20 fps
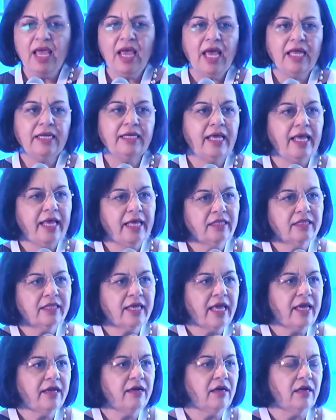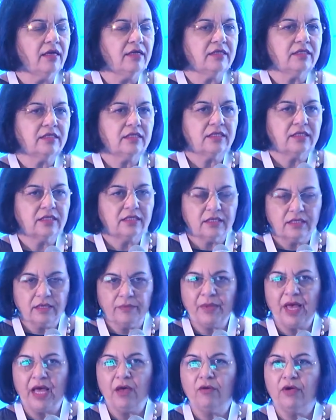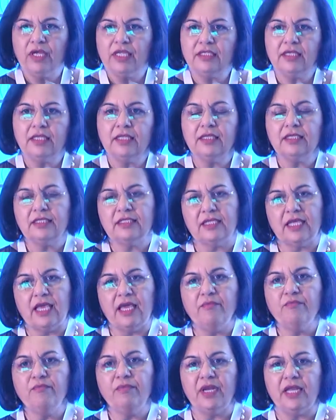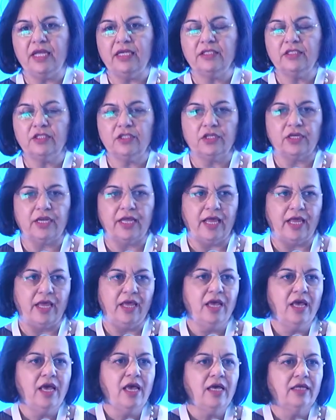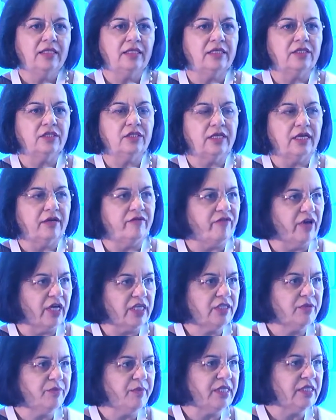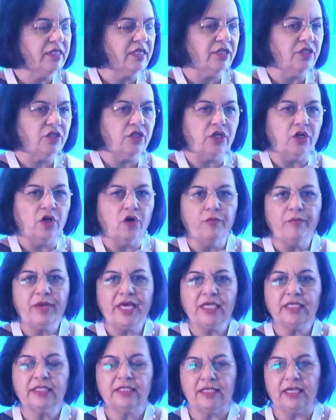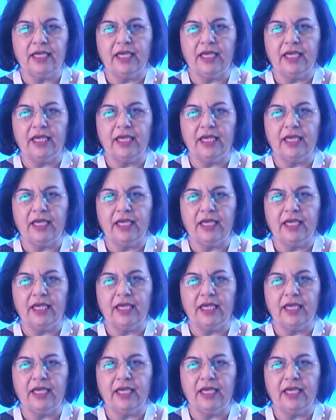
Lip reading: And healthcare somehow is in the same place today. There's advancements in genomics,